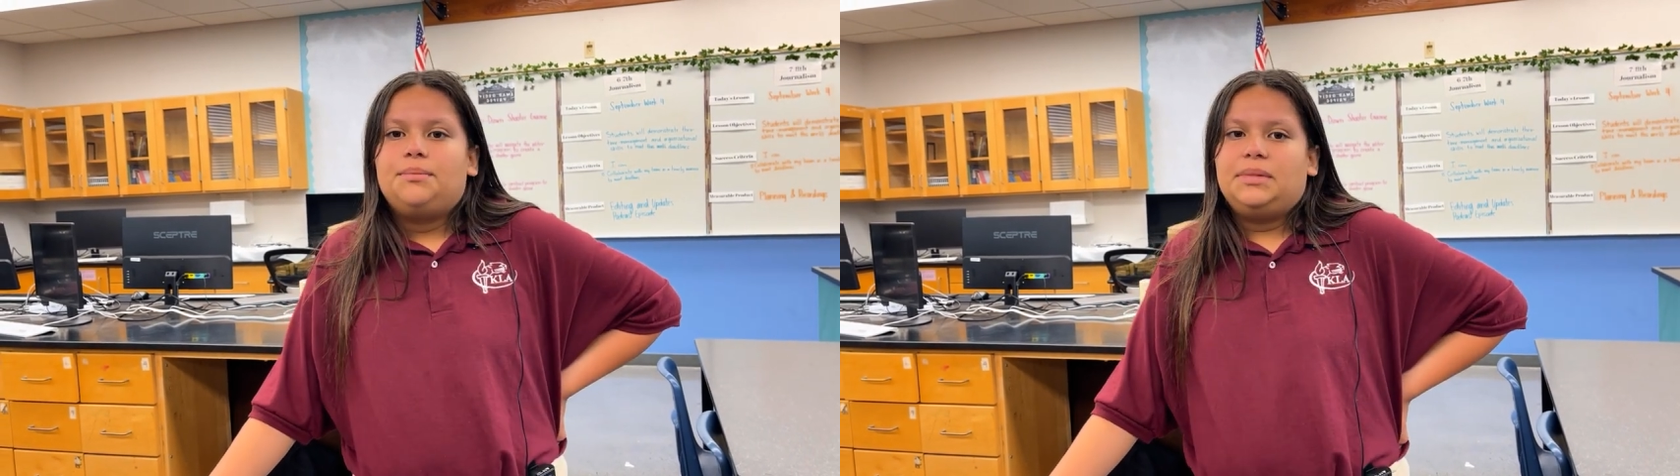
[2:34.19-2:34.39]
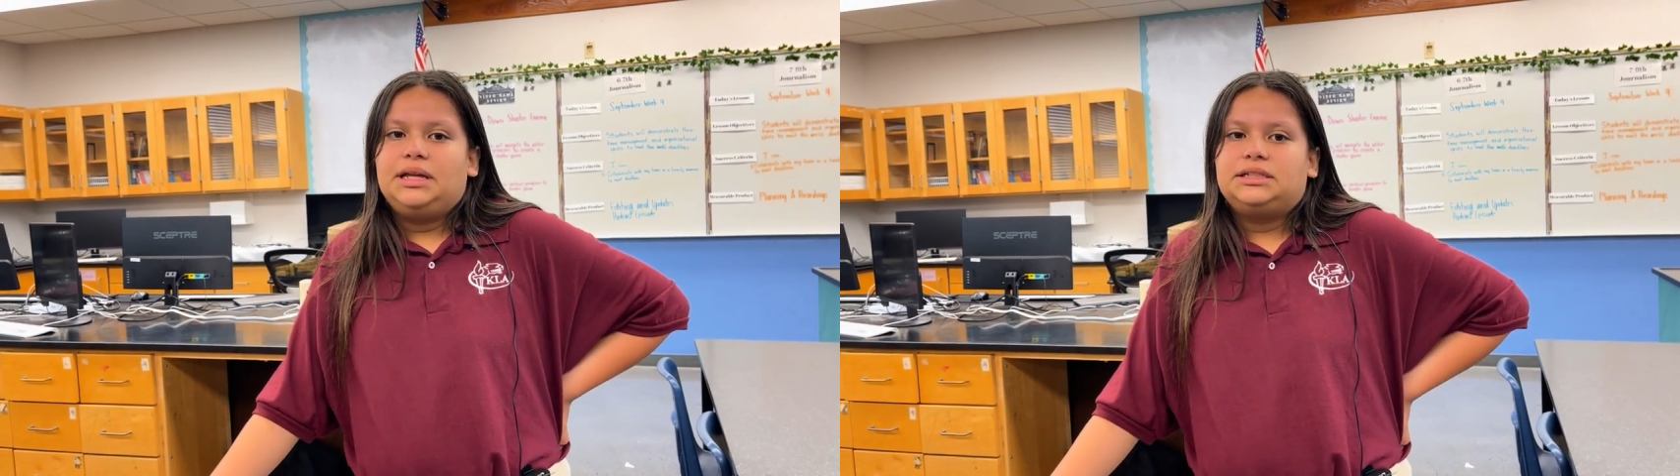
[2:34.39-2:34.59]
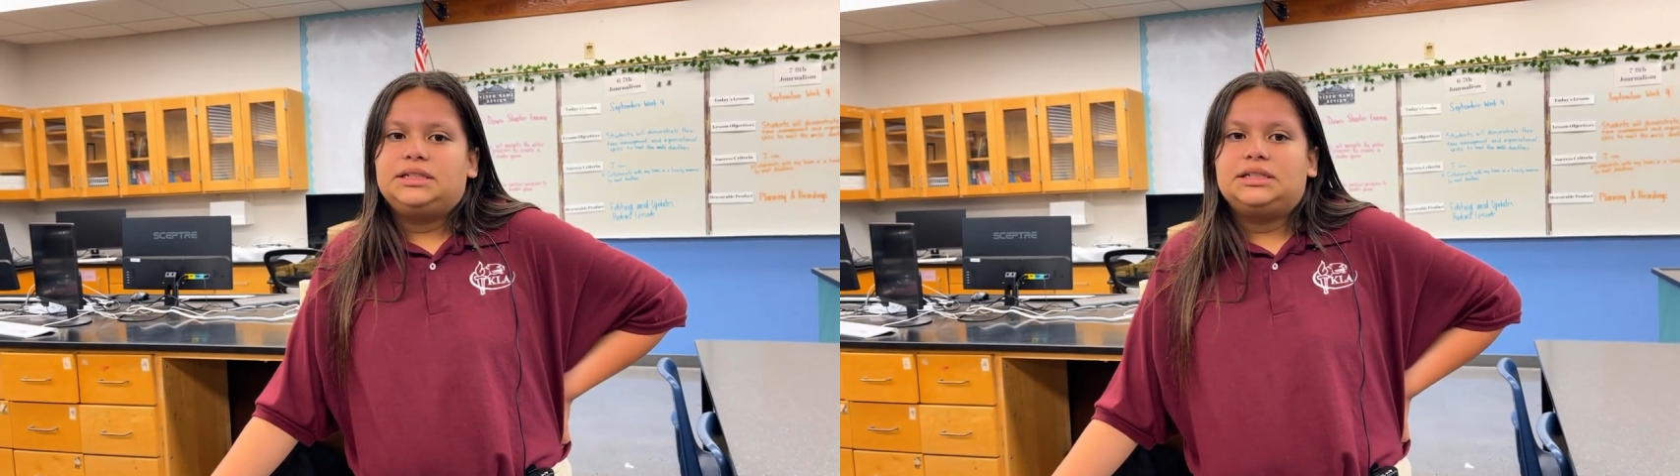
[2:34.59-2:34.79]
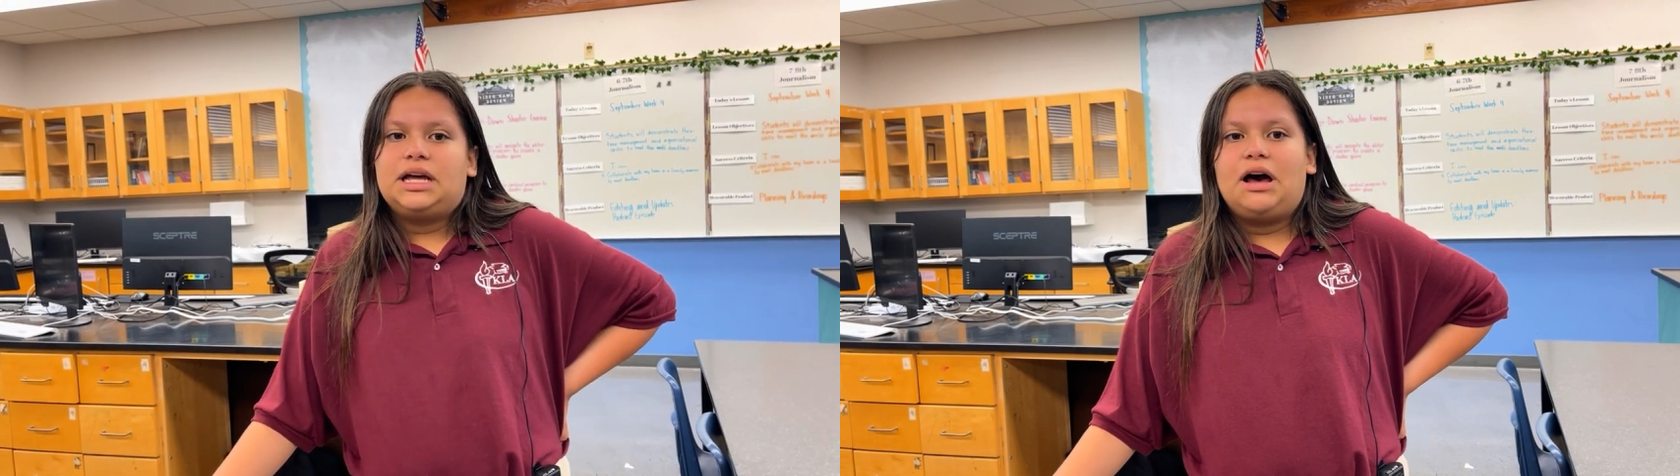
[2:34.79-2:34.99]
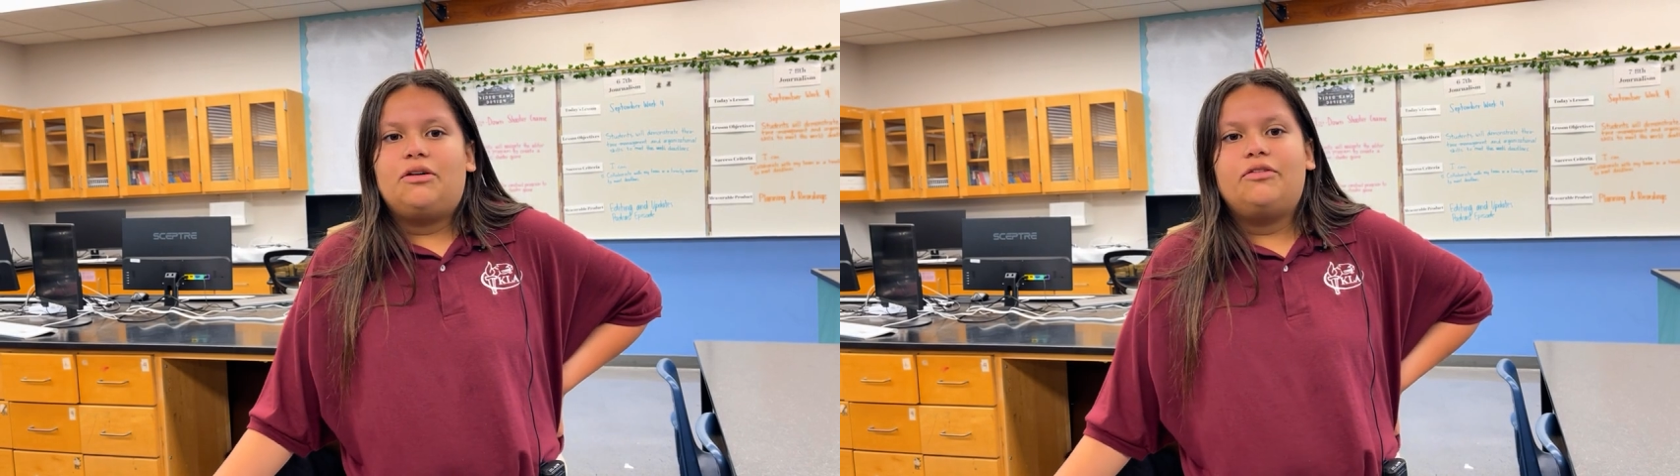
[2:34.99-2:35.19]
mazes,
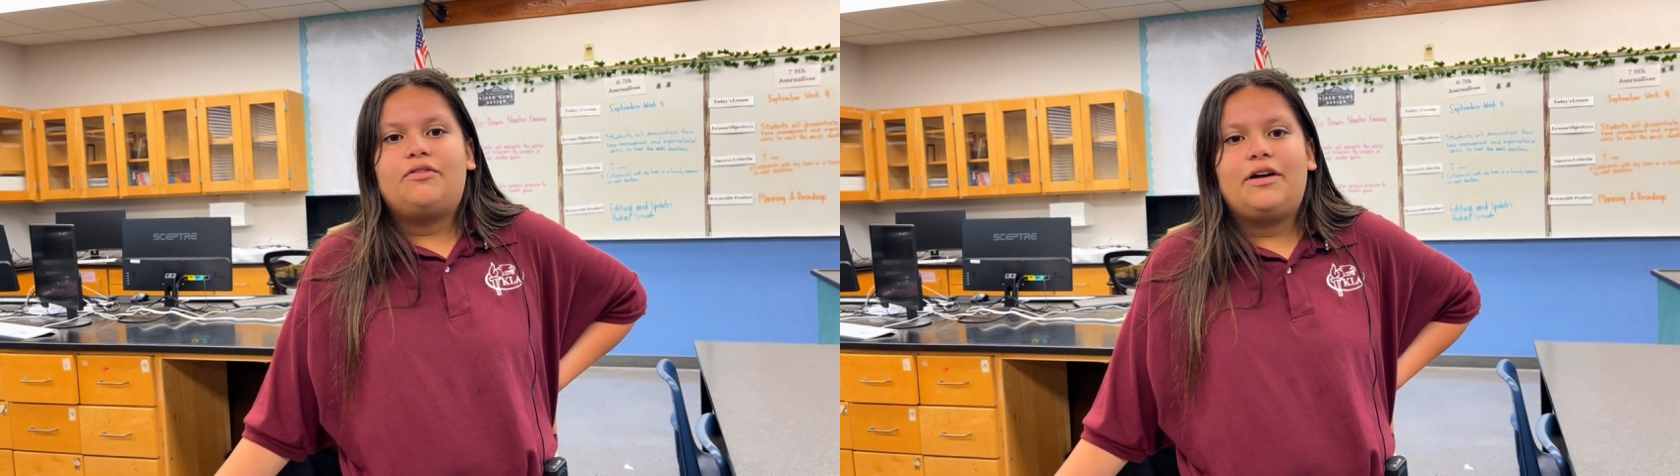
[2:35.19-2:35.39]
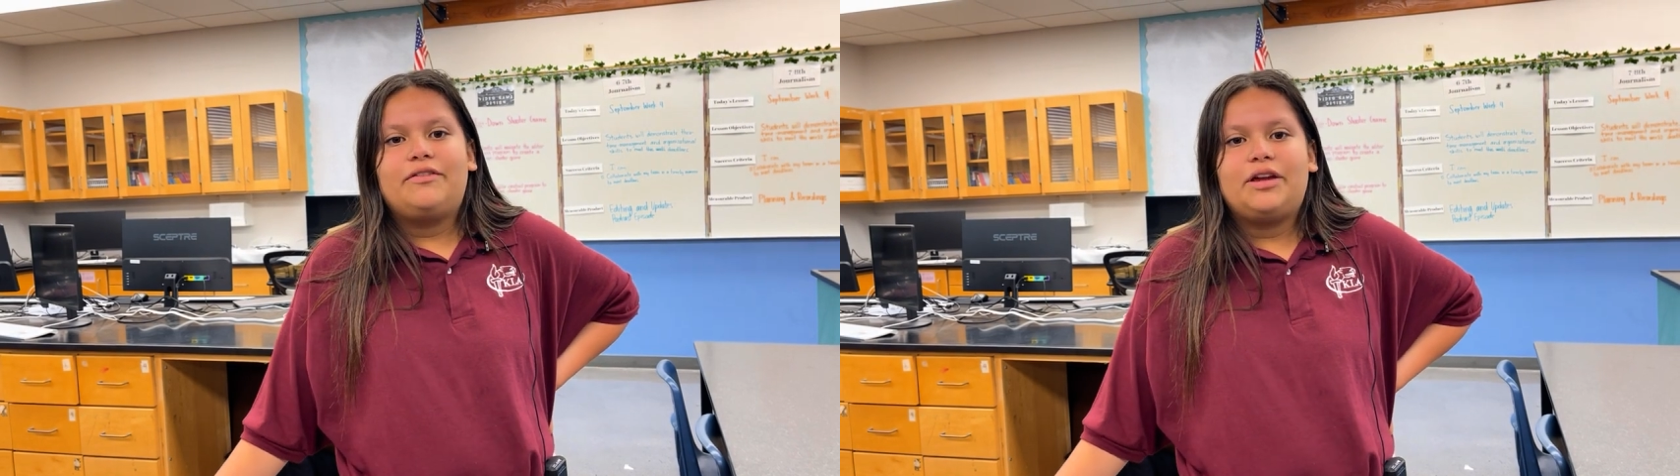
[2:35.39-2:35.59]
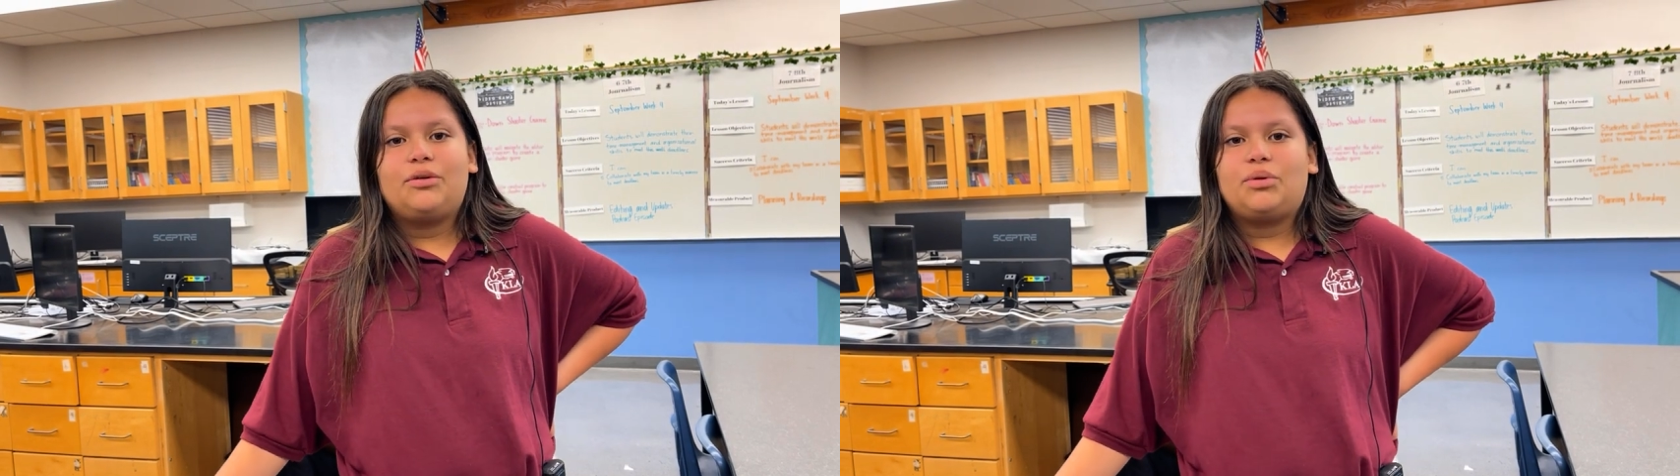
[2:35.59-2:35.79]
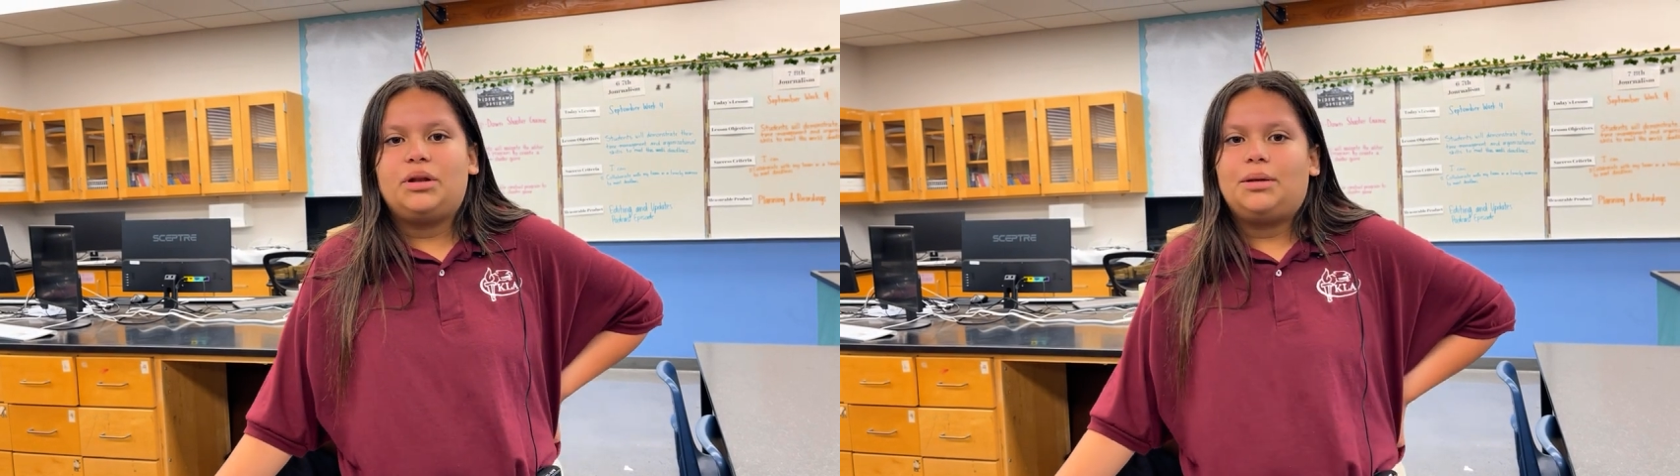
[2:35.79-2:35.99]
howl 5k run.